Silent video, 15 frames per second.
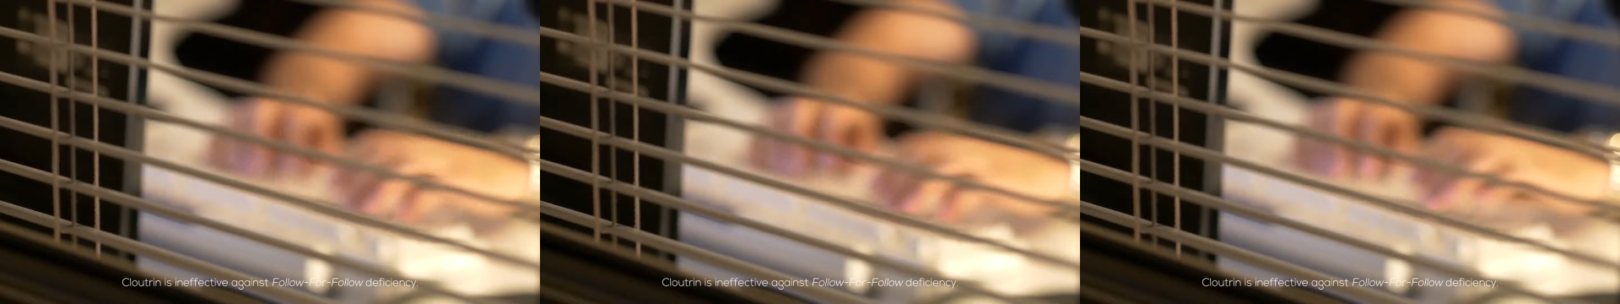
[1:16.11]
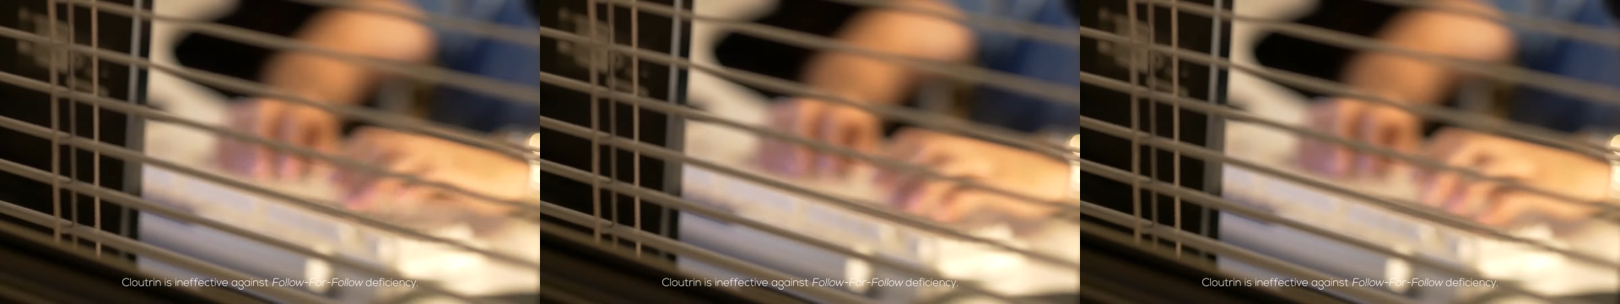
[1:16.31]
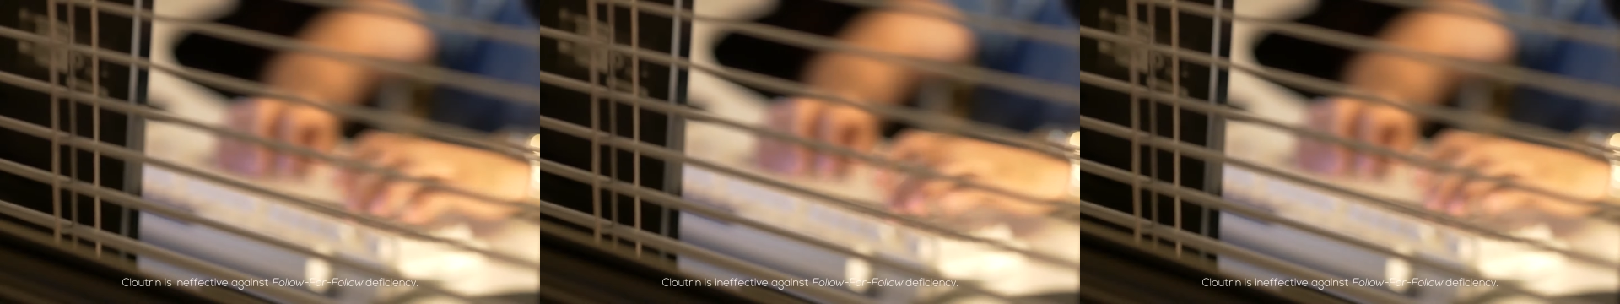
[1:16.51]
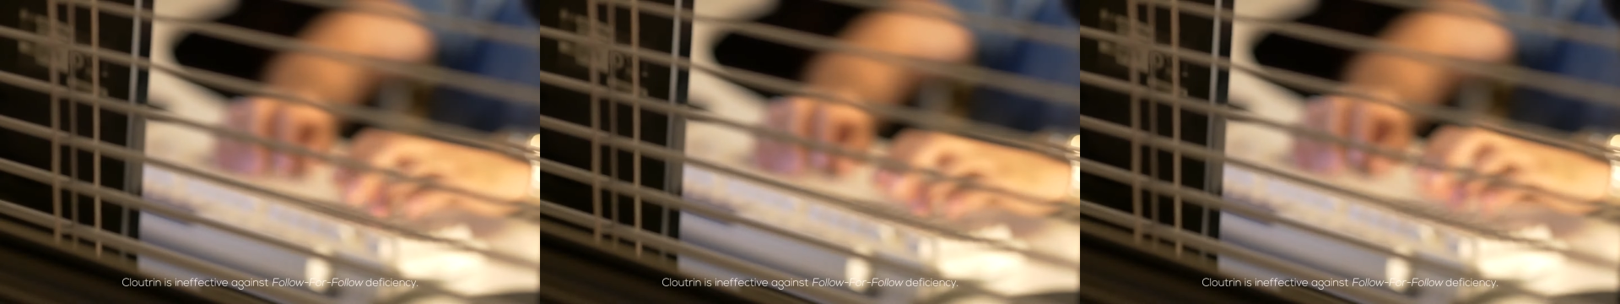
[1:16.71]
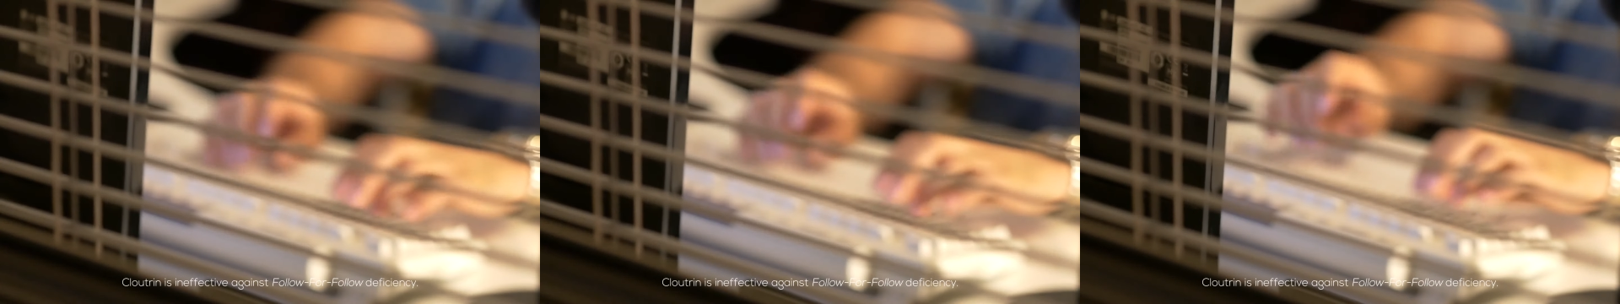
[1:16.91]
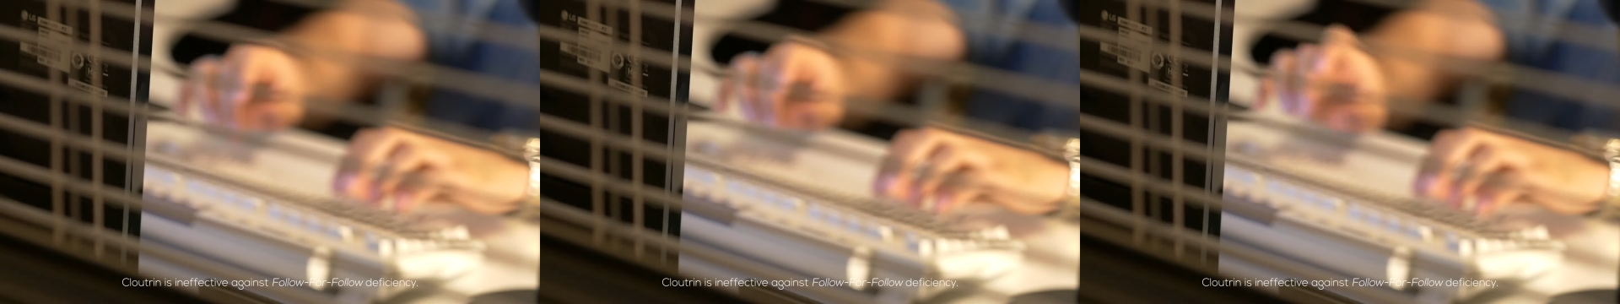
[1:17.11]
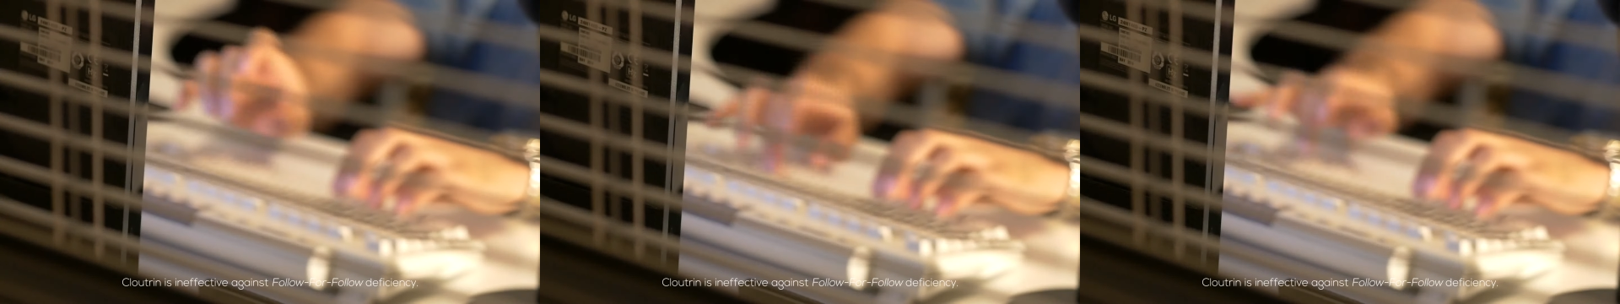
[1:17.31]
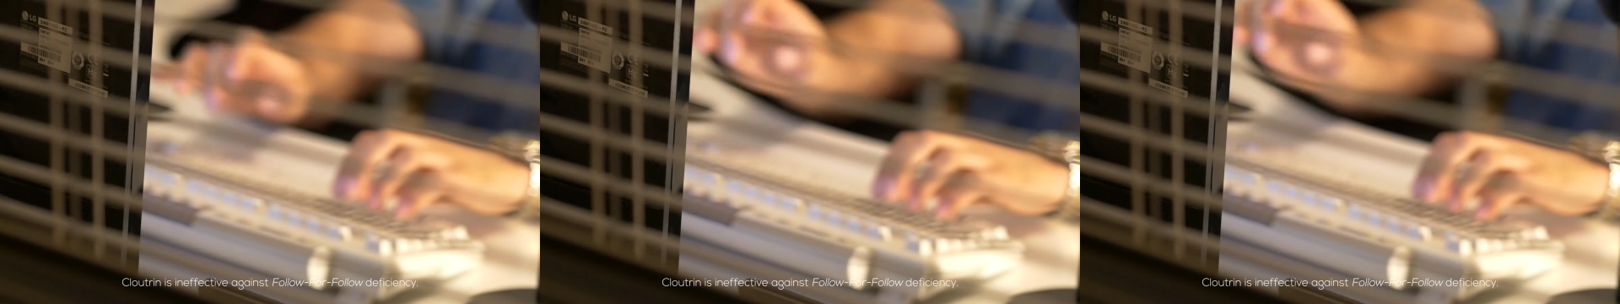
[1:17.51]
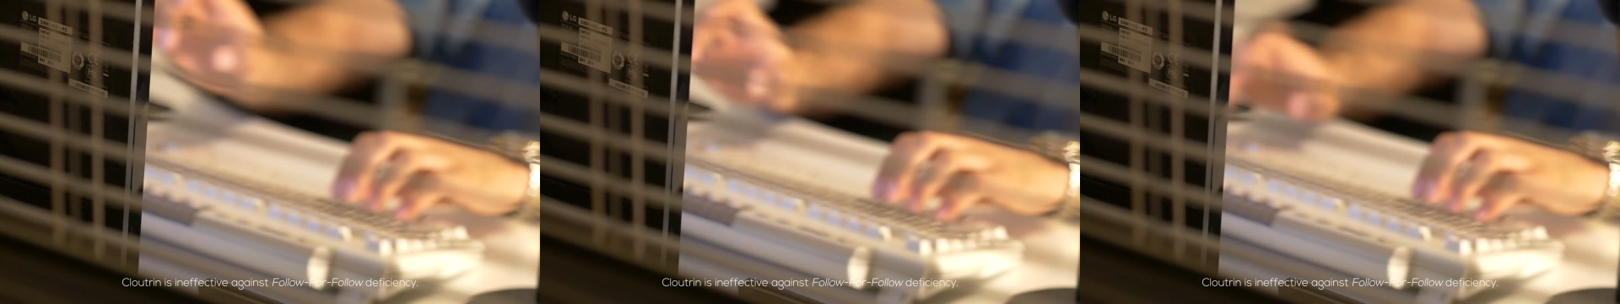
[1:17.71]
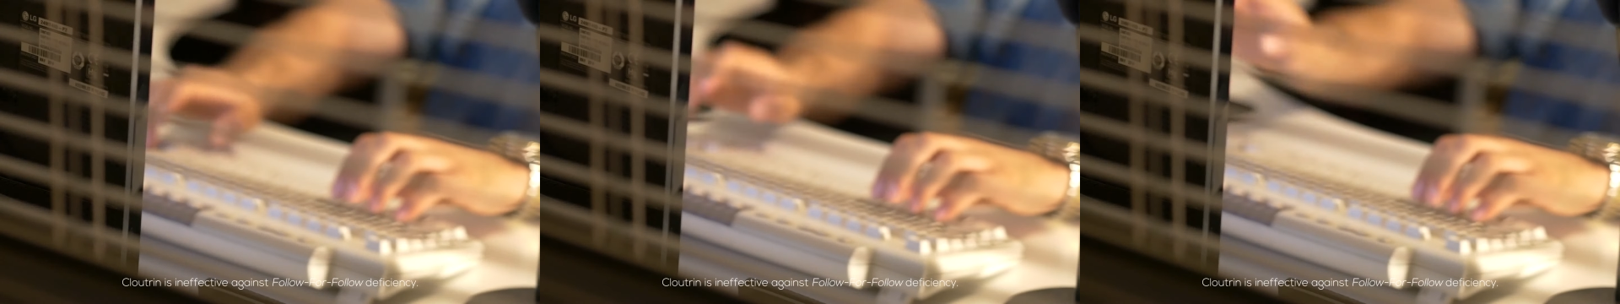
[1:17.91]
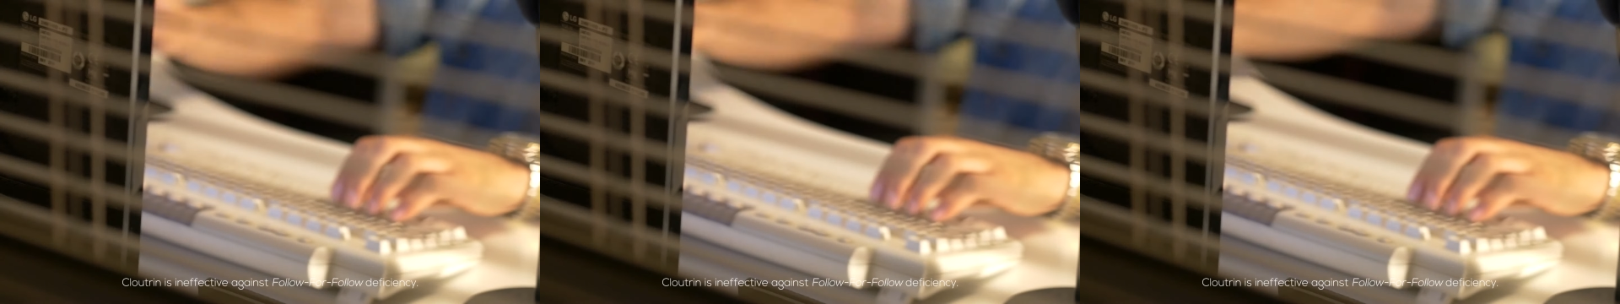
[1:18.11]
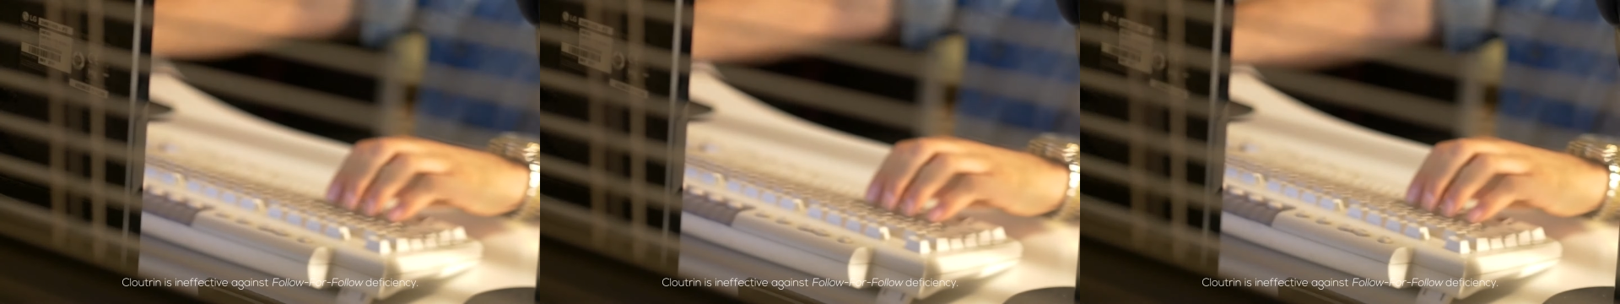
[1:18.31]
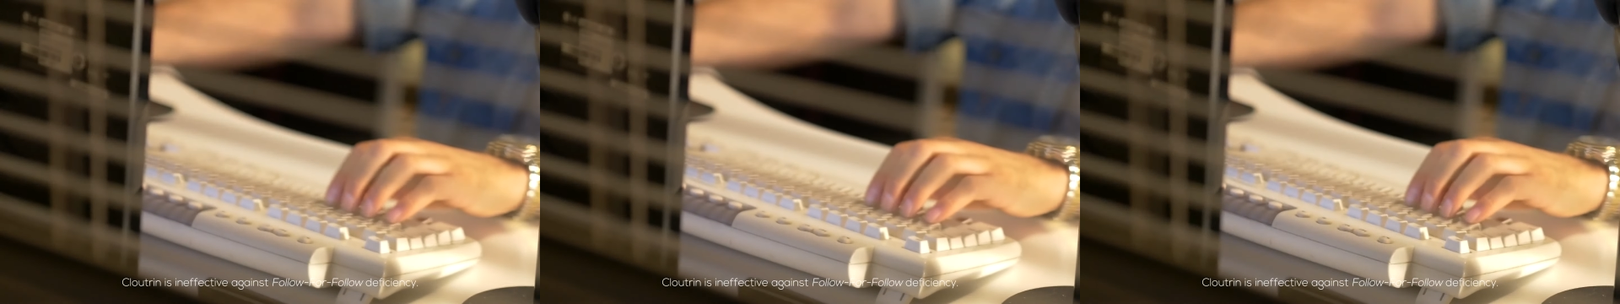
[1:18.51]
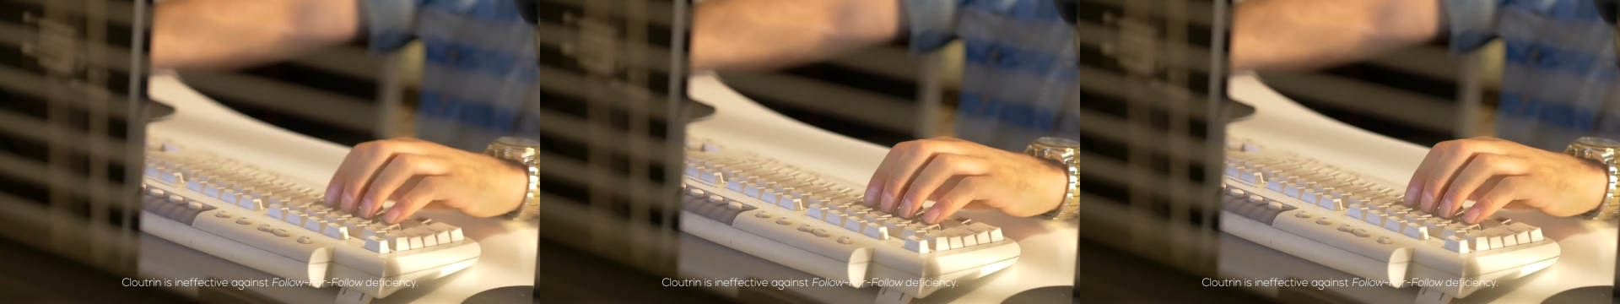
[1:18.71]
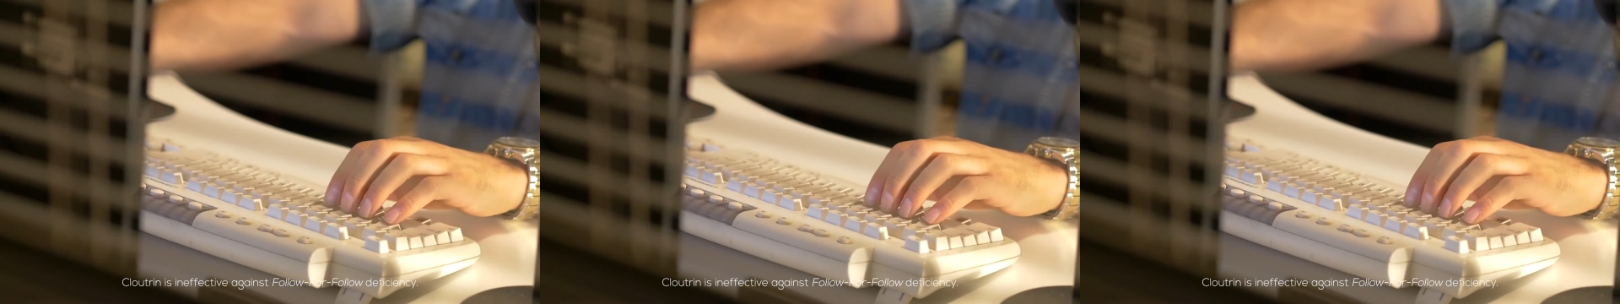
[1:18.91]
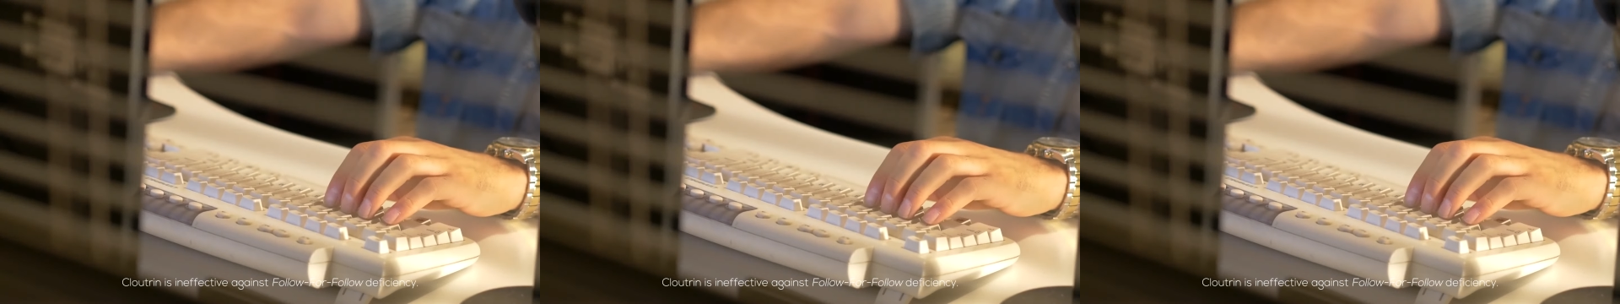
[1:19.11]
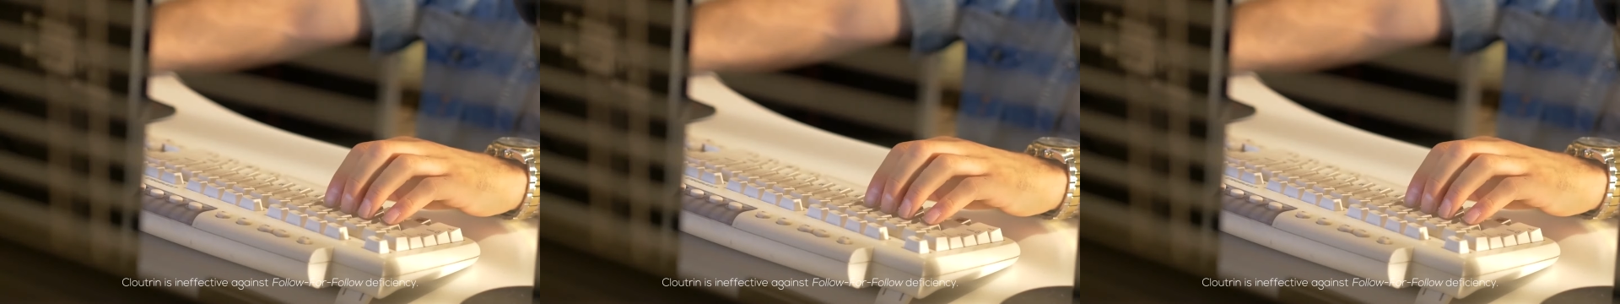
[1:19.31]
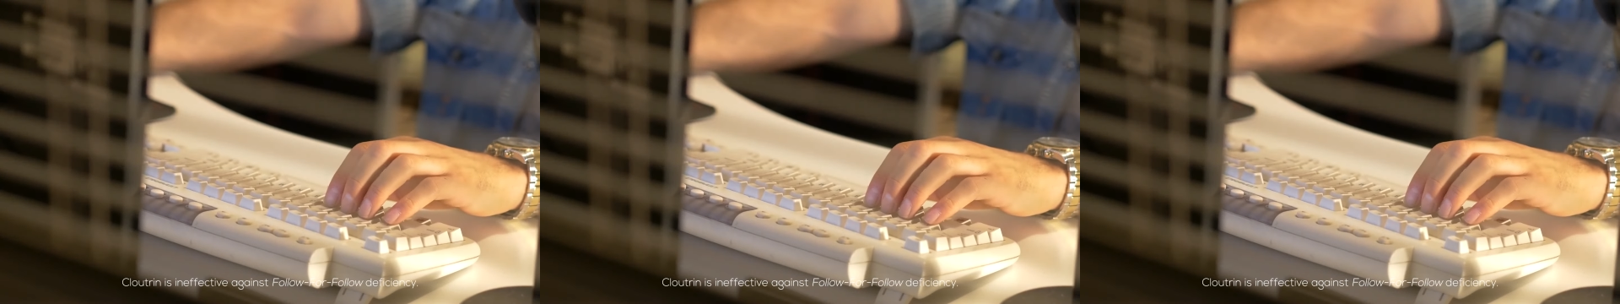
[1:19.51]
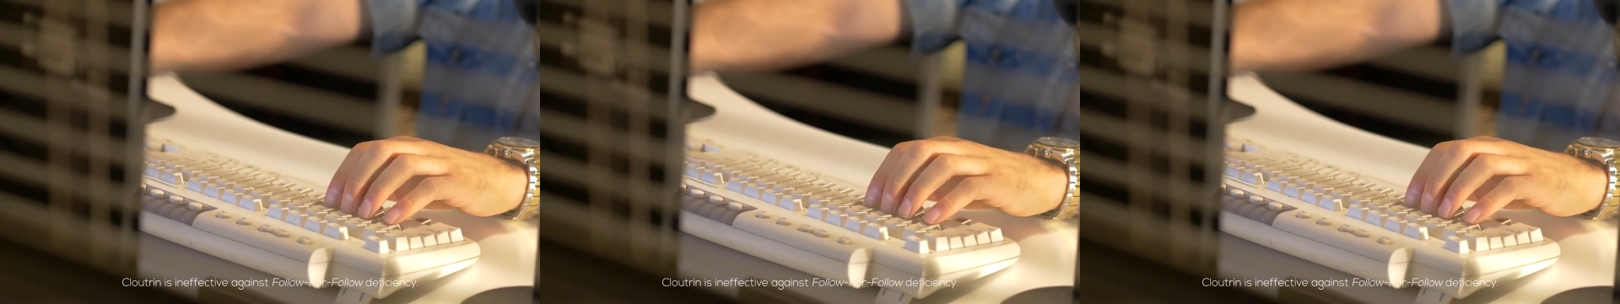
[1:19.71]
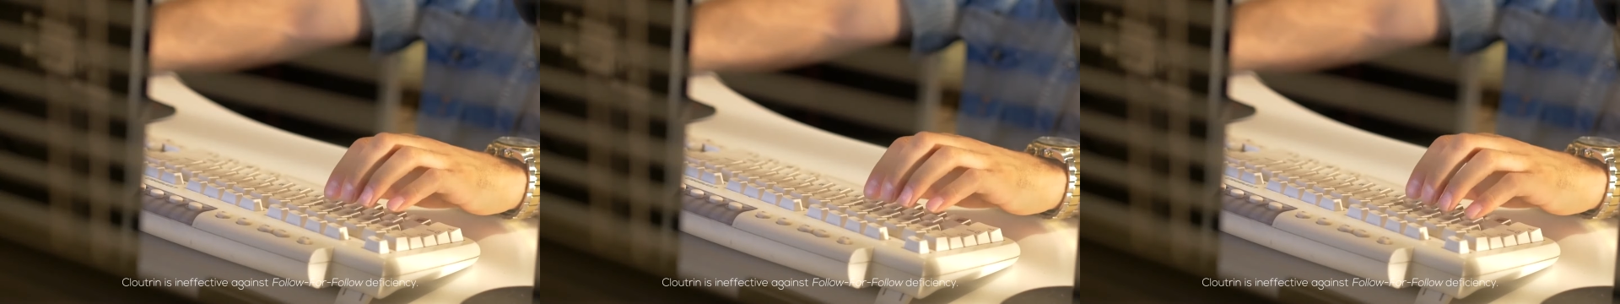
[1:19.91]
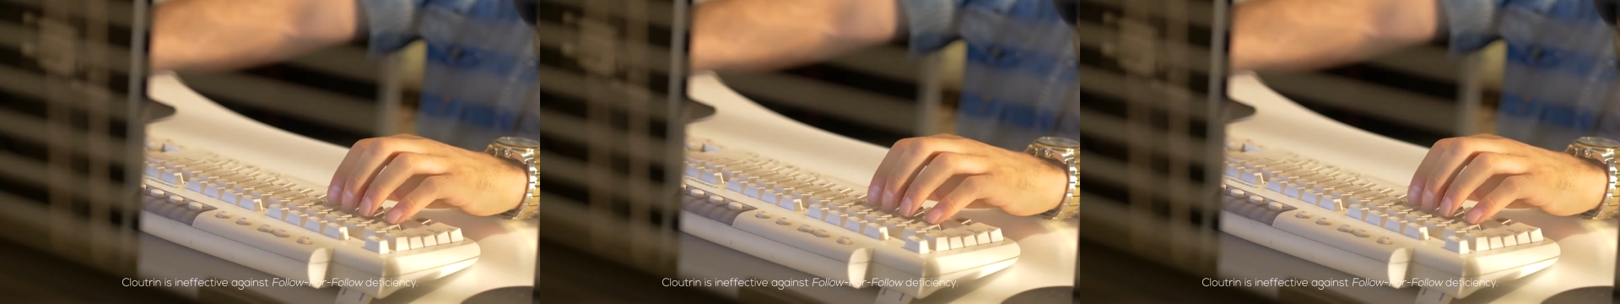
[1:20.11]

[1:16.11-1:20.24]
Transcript: Nobody's mouth can be seen.